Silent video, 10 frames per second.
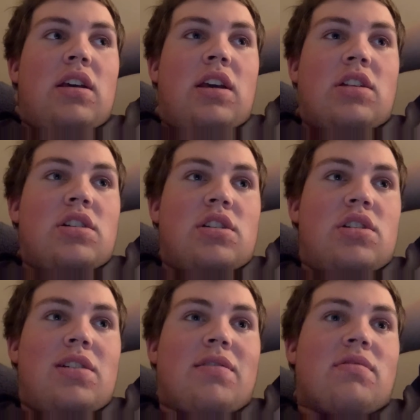and just
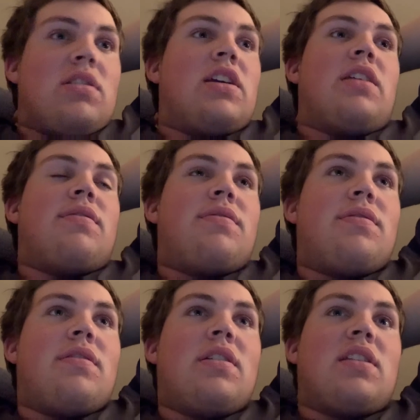sheer
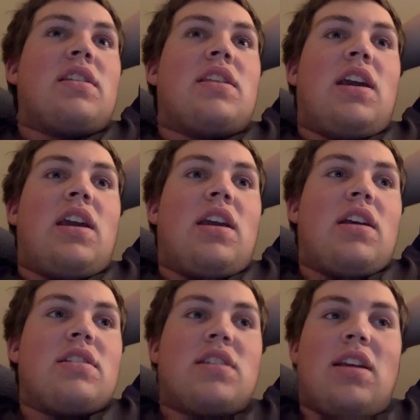relief that they
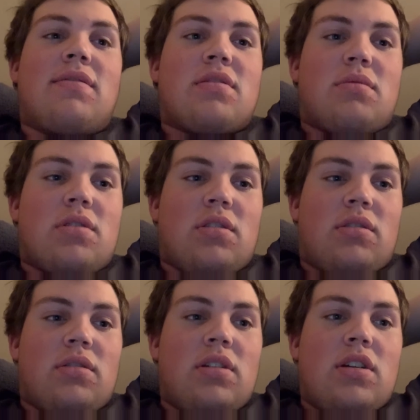saved the
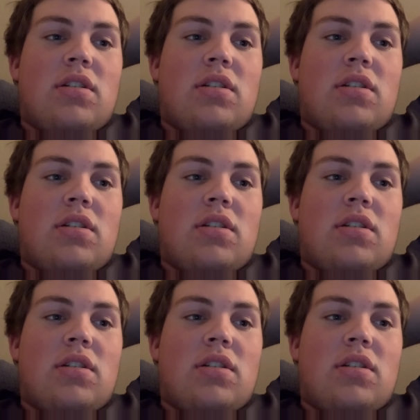world.